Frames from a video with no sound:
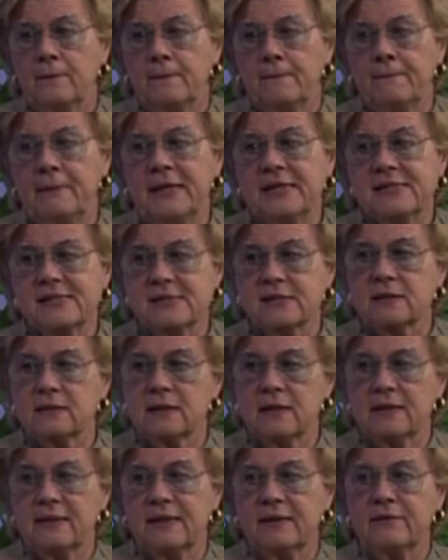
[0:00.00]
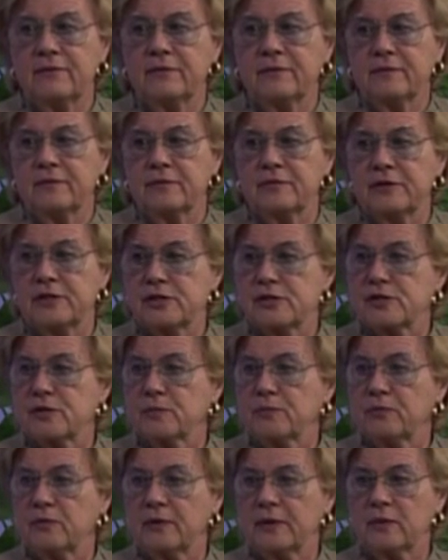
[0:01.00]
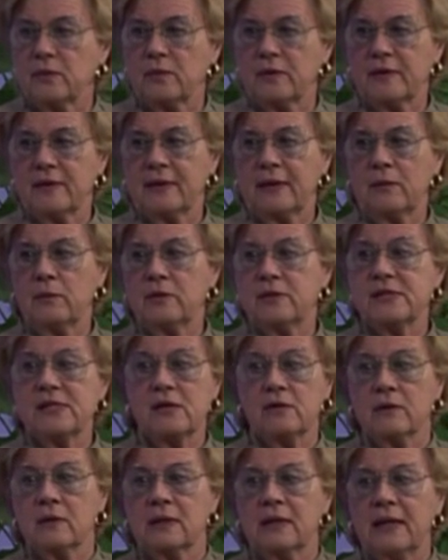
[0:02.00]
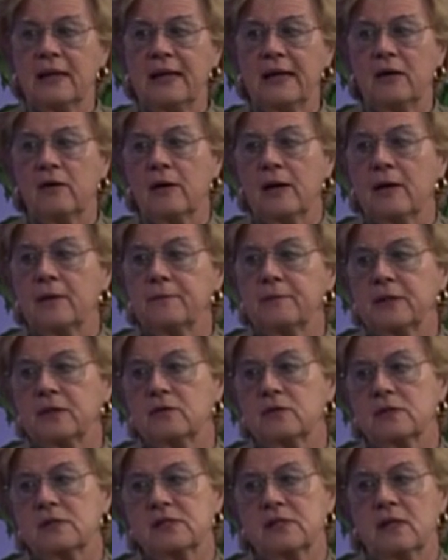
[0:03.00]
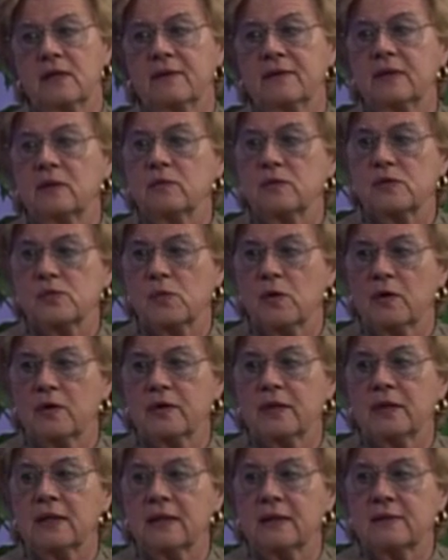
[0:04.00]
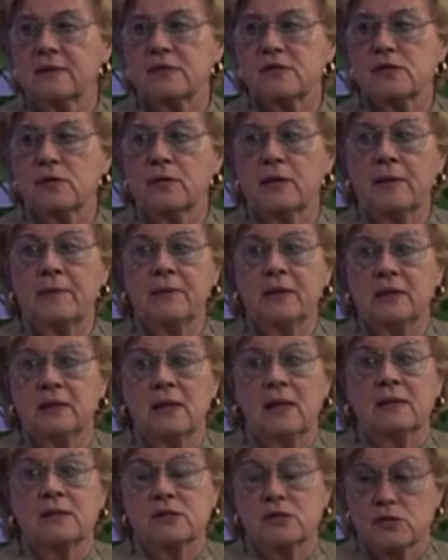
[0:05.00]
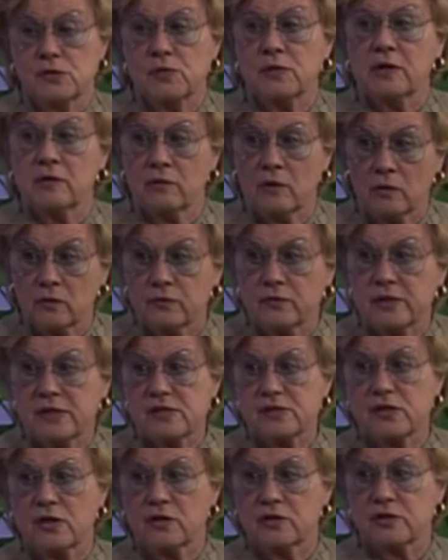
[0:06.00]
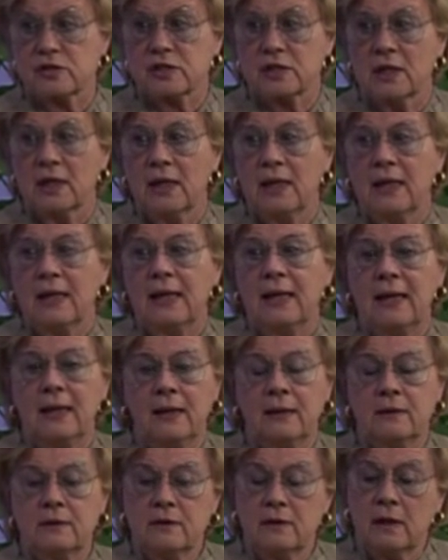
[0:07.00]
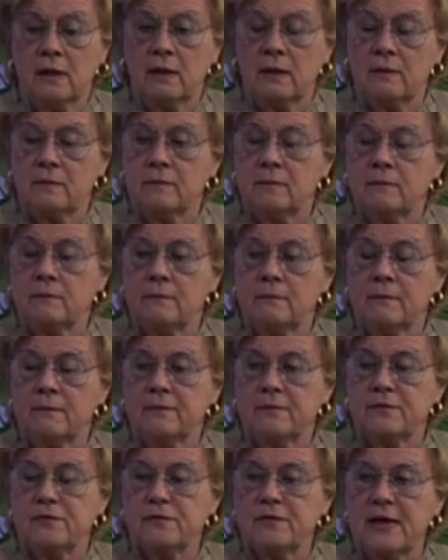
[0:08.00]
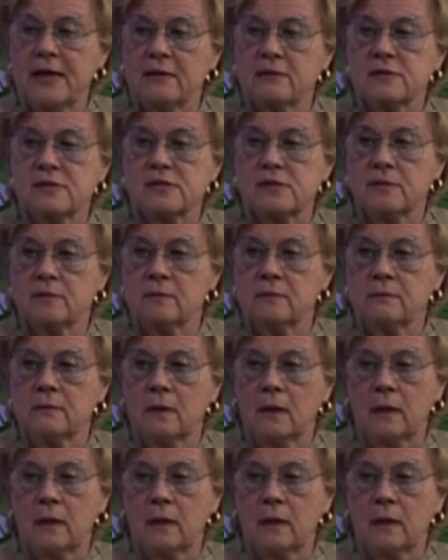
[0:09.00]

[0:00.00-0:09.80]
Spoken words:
basically they reached the point where they were tearing their hair out because nothing was working, and so they began to do their own research and found some